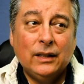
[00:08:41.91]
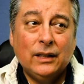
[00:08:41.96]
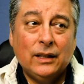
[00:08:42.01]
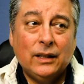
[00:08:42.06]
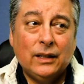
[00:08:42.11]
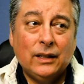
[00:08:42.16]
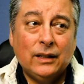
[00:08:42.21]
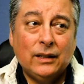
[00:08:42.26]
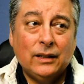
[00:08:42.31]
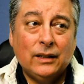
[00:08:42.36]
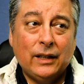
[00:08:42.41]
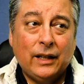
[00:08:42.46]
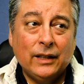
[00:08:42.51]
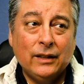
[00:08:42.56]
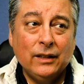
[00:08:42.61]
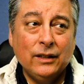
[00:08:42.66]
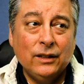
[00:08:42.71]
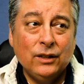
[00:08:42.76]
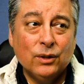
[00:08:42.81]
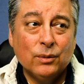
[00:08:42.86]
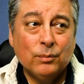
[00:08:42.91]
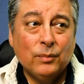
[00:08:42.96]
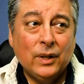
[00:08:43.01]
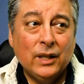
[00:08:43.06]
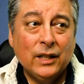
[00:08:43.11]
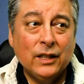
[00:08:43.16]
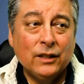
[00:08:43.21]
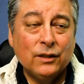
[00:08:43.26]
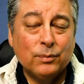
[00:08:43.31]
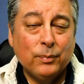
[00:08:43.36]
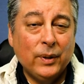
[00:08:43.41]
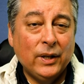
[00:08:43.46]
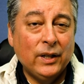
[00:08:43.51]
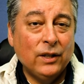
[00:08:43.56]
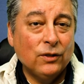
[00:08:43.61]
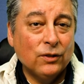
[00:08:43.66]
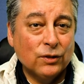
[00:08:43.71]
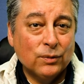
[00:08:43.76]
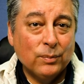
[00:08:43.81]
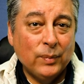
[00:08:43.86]
Uh, I think your money's
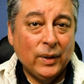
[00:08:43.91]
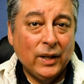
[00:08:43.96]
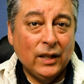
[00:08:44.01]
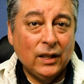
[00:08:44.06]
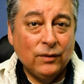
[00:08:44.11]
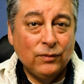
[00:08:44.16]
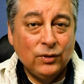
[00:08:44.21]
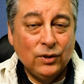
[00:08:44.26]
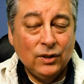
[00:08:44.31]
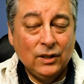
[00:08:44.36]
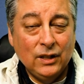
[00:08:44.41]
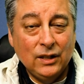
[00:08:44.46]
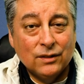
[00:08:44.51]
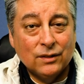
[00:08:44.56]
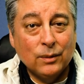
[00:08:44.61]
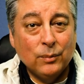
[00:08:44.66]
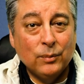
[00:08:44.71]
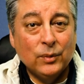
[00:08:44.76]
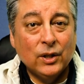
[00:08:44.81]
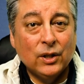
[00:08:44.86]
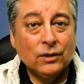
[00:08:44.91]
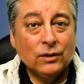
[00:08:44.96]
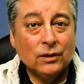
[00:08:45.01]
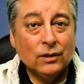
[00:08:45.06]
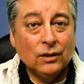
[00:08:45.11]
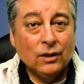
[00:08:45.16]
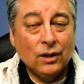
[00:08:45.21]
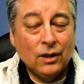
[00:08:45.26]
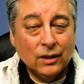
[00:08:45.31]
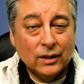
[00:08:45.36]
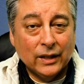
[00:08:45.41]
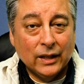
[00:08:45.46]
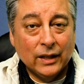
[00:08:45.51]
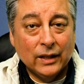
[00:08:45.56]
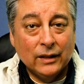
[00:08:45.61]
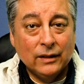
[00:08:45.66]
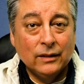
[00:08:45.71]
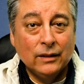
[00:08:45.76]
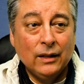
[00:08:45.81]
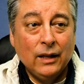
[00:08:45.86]
better spent if you need something on the long
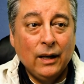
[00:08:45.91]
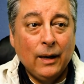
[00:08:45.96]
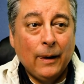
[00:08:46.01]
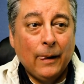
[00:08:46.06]
end.